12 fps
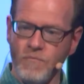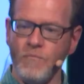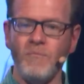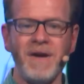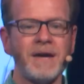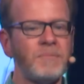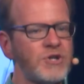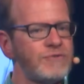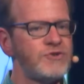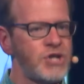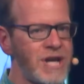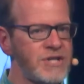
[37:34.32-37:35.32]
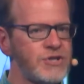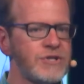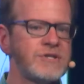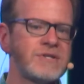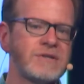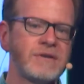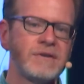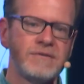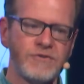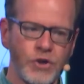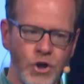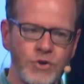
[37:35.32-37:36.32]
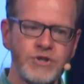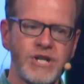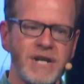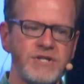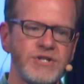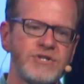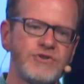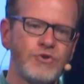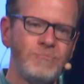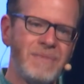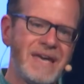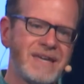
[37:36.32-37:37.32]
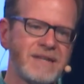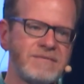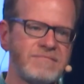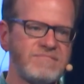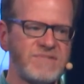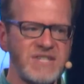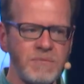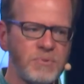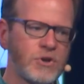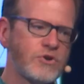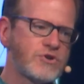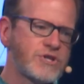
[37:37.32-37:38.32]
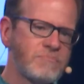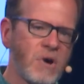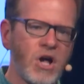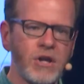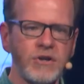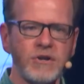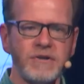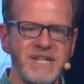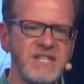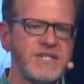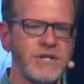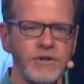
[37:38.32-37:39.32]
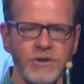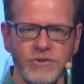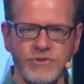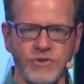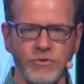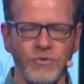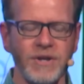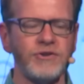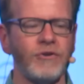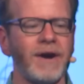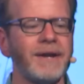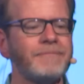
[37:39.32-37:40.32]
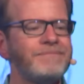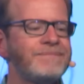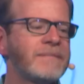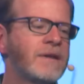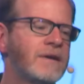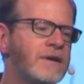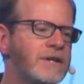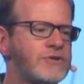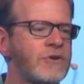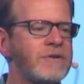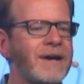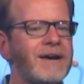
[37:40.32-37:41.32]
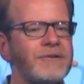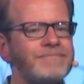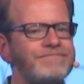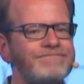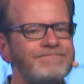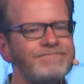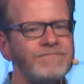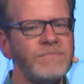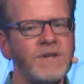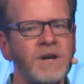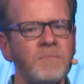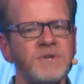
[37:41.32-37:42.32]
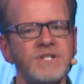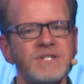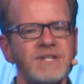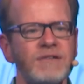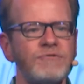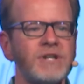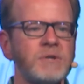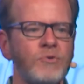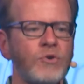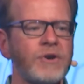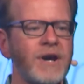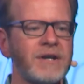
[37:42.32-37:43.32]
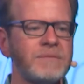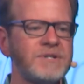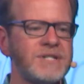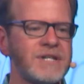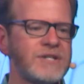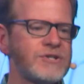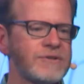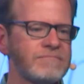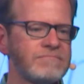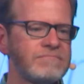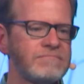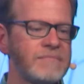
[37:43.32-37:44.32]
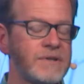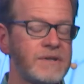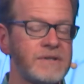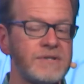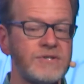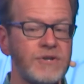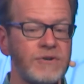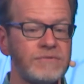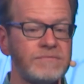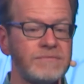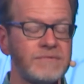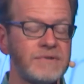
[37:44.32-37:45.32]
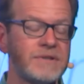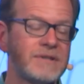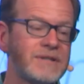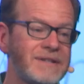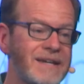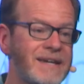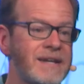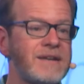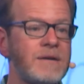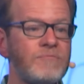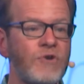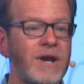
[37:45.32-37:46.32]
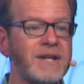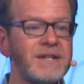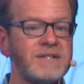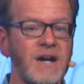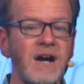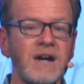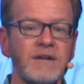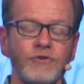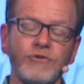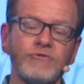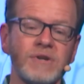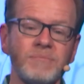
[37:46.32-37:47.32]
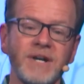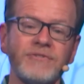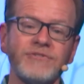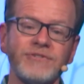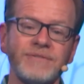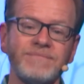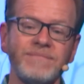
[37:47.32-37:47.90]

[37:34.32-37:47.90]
make a bunch of changes, code changes, to make it simpler, smaller, easier to integrate. Turned out the company just had really poor documentation. So they ended up writing doc for 3 months.